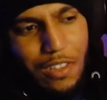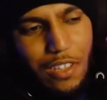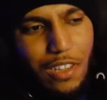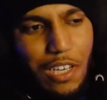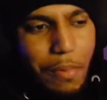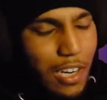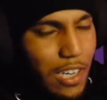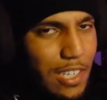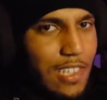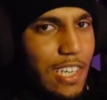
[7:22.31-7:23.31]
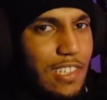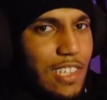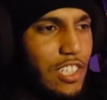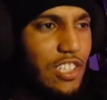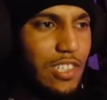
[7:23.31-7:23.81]
The thing about it is, like I said,
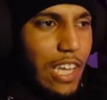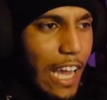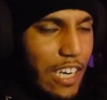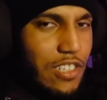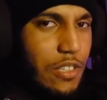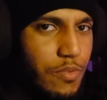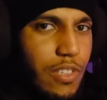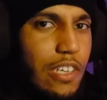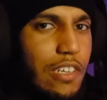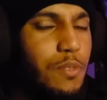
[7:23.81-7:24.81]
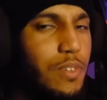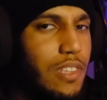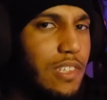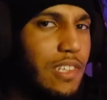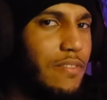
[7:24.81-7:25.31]
he's just actually really good with
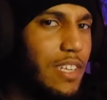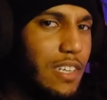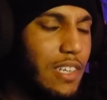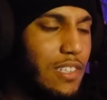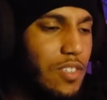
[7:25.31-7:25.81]
the stuff that he does.